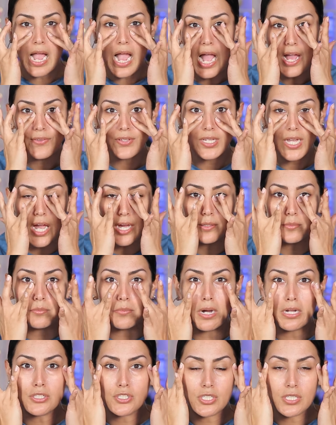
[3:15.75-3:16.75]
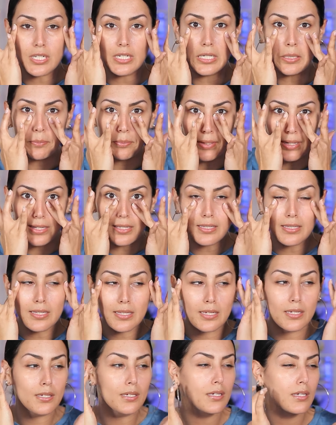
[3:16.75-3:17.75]
I haven't gotten much sleep
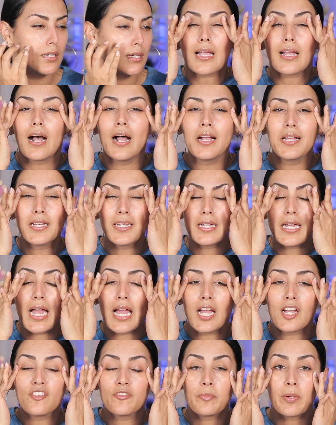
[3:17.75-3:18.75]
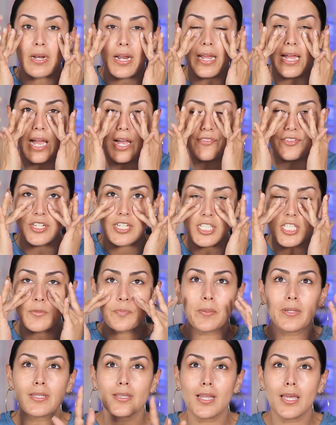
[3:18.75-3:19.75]
lately. I kinda have, but I haven't. It's
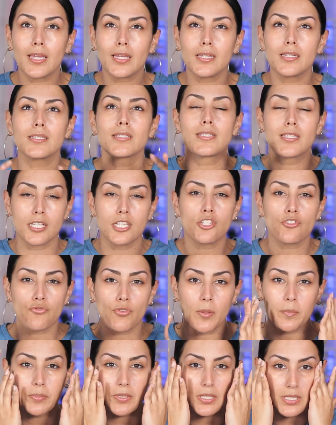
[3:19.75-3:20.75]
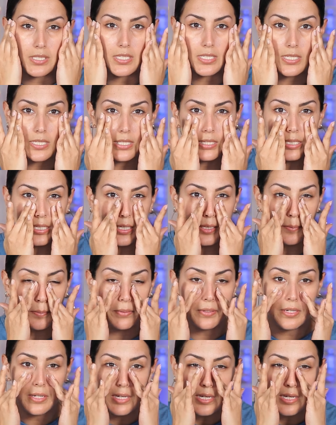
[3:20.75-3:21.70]
been like disrupted sleep.